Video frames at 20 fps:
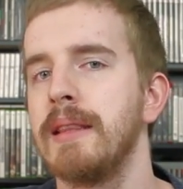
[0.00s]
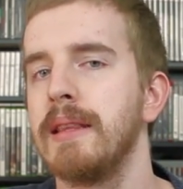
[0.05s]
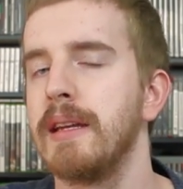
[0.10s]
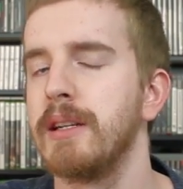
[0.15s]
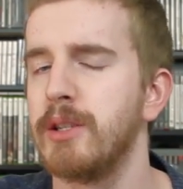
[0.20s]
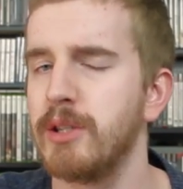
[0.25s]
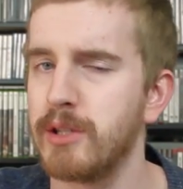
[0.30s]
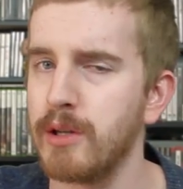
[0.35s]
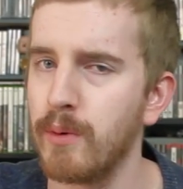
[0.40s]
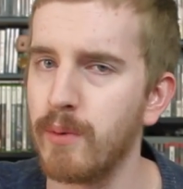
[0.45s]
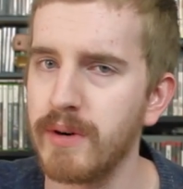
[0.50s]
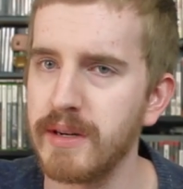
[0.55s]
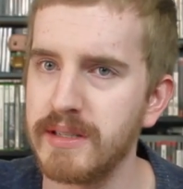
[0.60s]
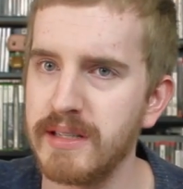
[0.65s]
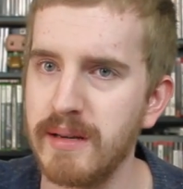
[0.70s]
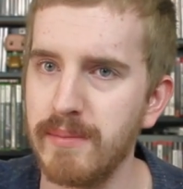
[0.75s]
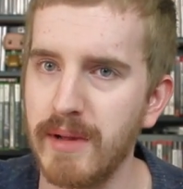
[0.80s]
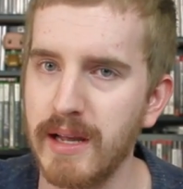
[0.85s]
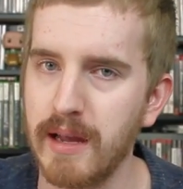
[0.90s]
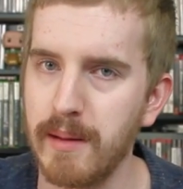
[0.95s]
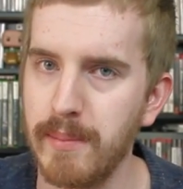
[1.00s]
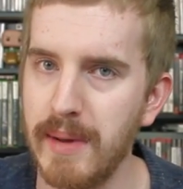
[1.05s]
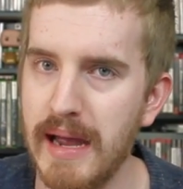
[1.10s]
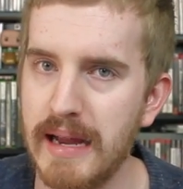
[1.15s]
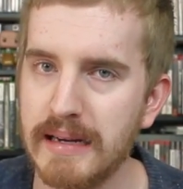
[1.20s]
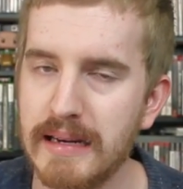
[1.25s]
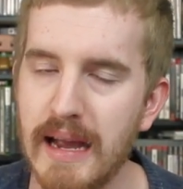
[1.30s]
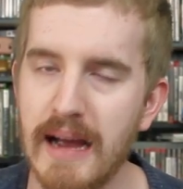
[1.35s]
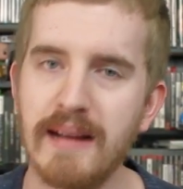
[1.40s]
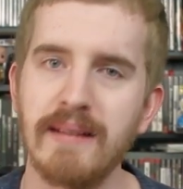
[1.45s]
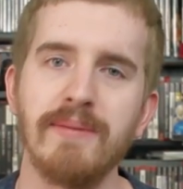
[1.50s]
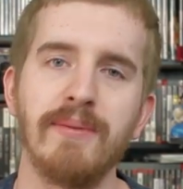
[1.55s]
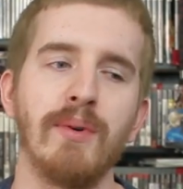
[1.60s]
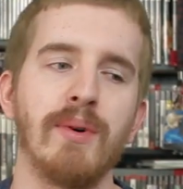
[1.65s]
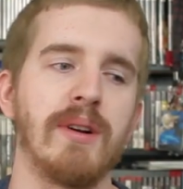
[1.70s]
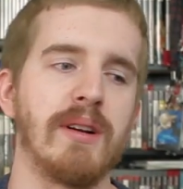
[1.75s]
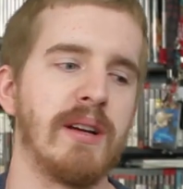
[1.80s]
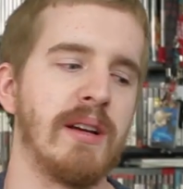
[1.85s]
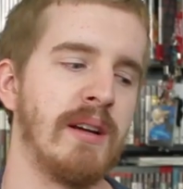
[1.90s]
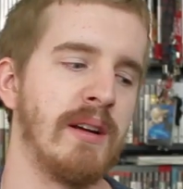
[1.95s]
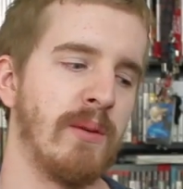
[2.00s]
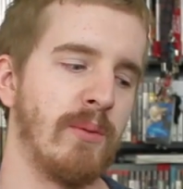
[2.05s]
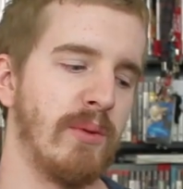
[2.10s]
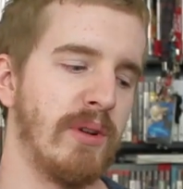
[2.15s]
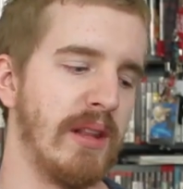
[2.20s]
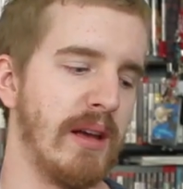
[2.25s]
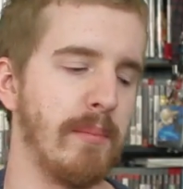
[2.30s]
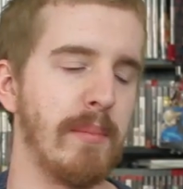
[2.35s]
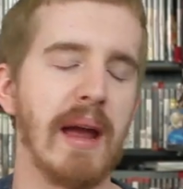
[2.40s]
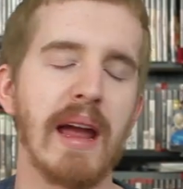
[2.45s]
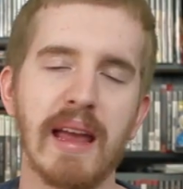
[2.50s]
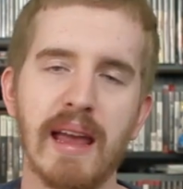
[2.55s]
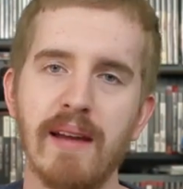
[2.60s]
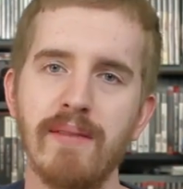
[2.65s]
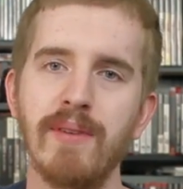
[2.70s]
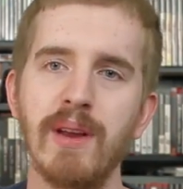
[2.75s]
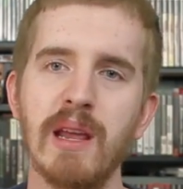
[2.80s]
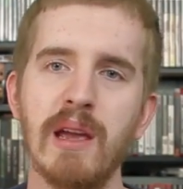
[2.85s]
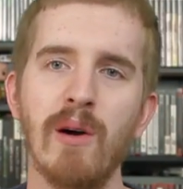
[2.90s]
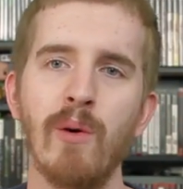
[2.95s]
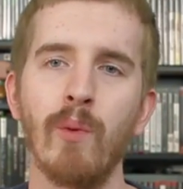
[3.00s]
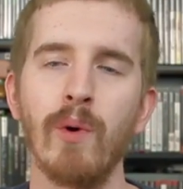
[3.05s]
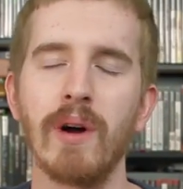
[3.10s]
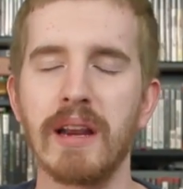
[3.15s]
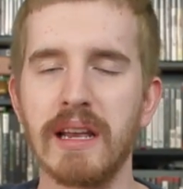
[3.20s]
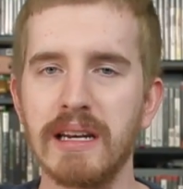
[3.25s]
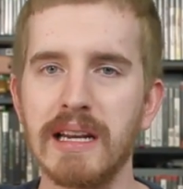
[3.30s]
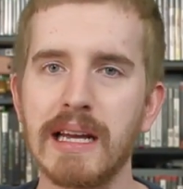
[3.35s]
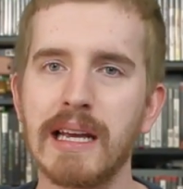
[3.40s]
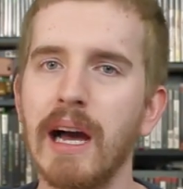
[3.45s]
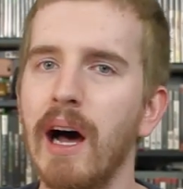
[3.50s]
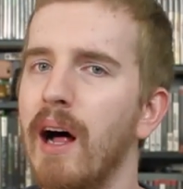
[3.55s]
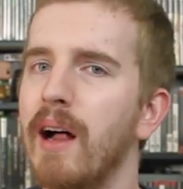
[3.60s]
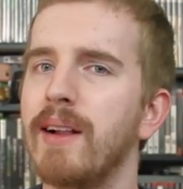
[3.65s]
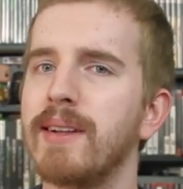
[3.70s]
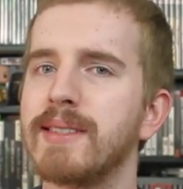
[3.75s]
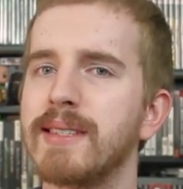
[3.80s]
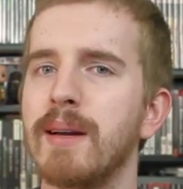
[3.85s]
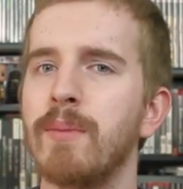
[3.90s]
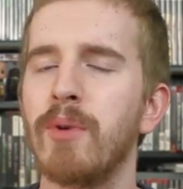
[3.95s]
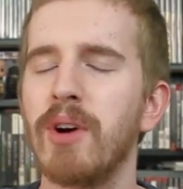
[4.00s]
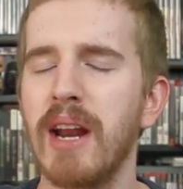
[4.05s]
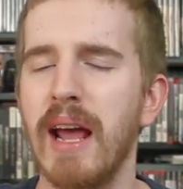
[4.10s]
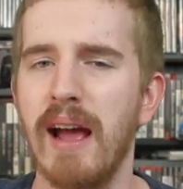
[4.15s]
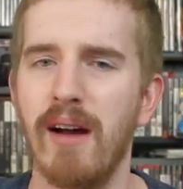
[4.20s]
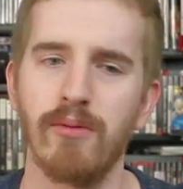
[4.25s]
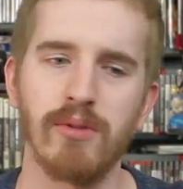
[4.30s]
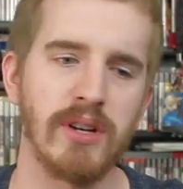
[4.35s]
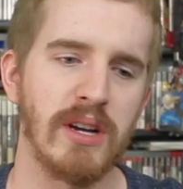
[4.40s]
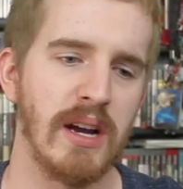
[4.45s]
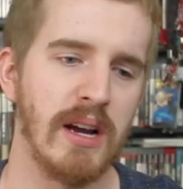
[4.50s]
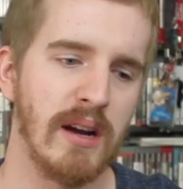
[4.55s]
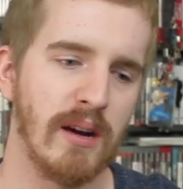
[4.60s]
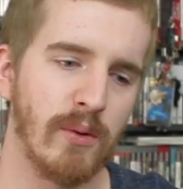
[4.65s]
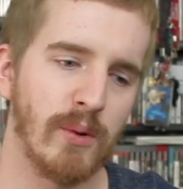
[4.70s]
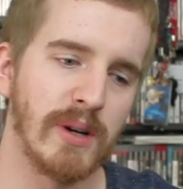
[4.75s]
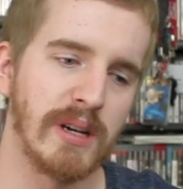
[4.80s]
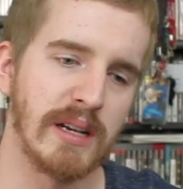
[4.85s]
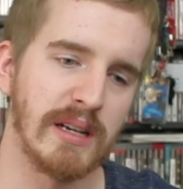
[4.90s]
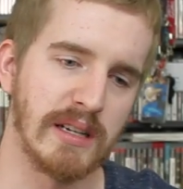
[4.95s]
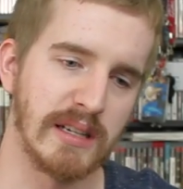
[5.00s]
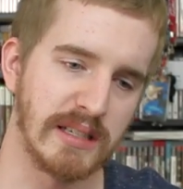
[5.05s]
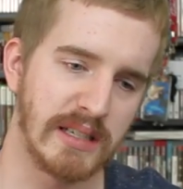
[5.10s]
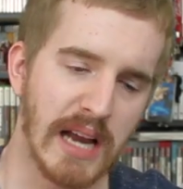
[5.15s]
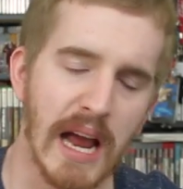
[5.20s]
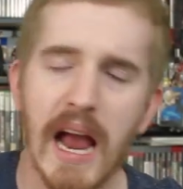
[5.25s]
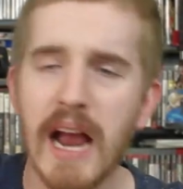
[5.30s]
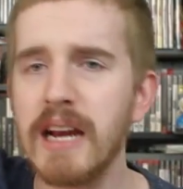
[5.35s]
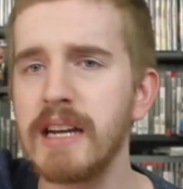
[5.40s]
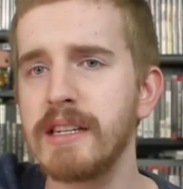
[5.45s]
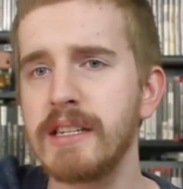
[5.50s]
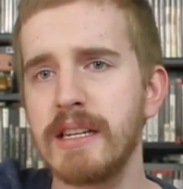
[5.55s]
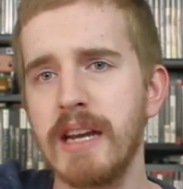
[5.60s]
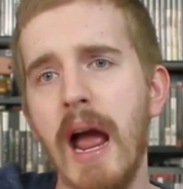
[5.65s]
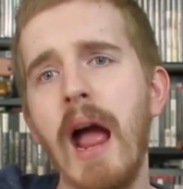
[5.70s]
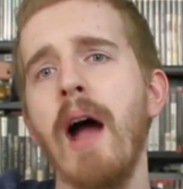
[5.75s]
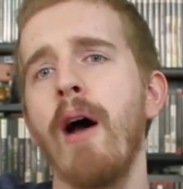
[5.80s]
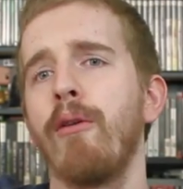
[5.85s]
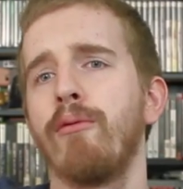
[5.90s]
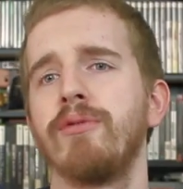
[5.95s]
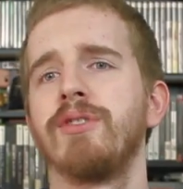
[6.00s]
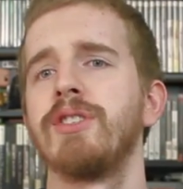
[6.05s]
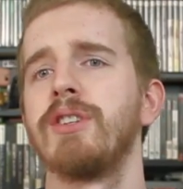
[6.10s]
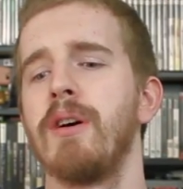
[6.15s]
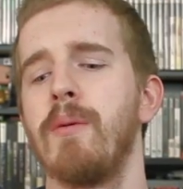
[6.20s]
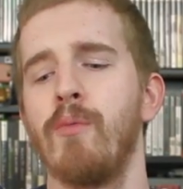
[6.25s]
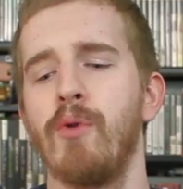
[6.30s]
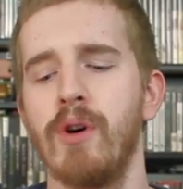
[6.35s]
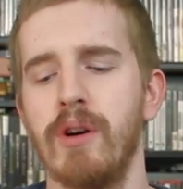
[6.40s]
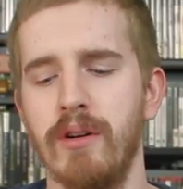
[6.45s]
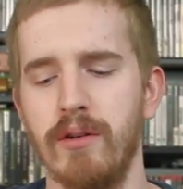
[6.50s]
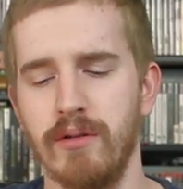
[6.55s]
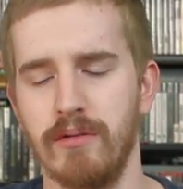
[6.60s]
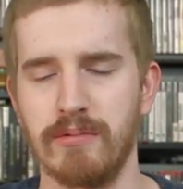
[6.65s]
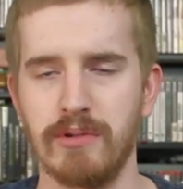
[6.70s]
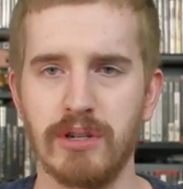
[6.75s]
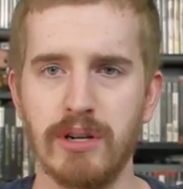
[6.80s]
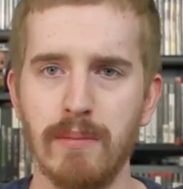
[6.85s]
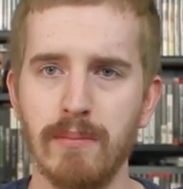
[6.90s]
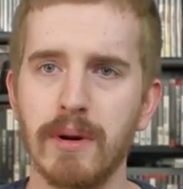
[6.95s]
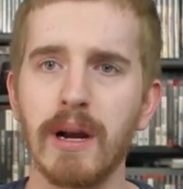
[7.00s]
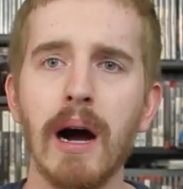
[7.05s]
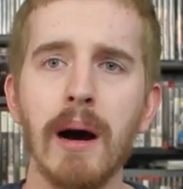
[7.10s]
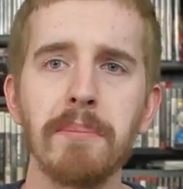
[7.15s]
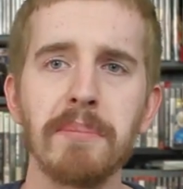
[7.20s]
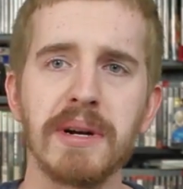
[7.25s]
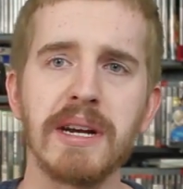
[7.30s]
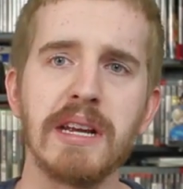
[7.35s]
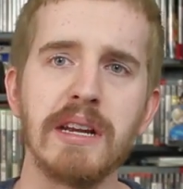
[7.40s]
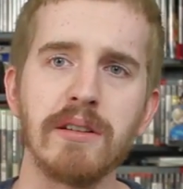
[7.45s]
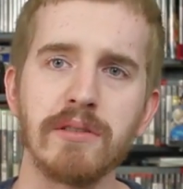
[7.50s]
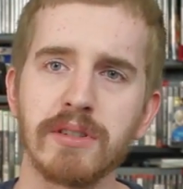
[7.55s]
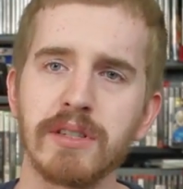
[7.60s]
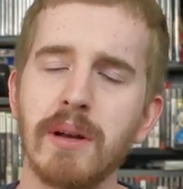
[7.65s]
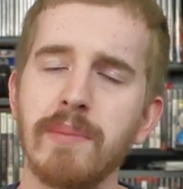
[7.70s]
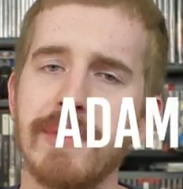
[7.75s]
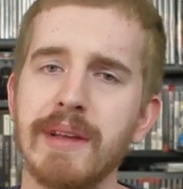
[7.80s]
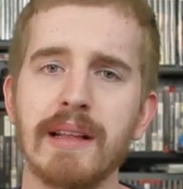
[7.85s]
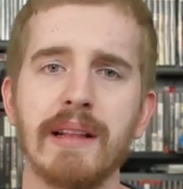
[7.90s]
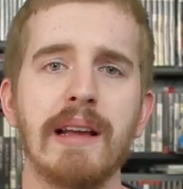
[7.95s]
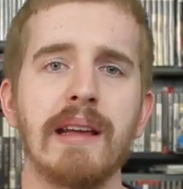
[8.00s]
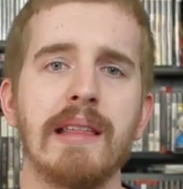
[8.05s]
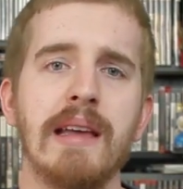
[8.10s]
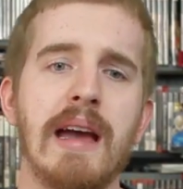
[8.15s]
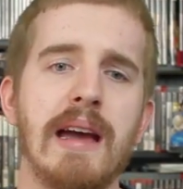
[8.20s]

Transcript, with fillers: They just don't want to seem like a bad guy for it. When they make a video wanting to call someone out, wanting to take down someone or some company or something like